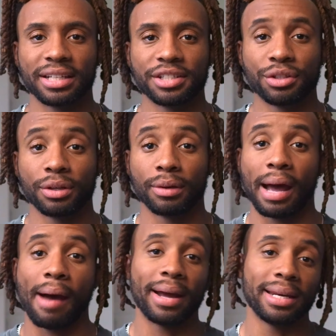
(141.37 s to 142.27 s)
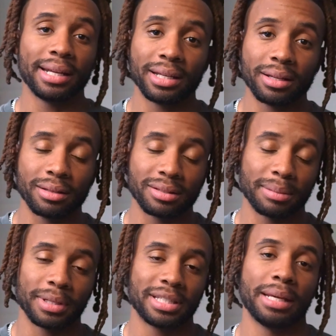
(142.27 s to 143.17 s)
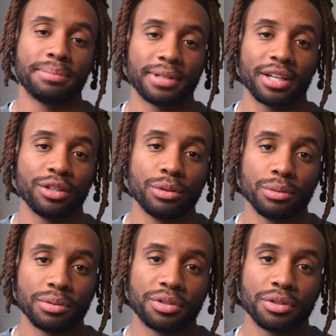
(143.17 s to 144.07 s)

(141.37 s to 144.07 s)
can show you all how I did it and some of the tips I used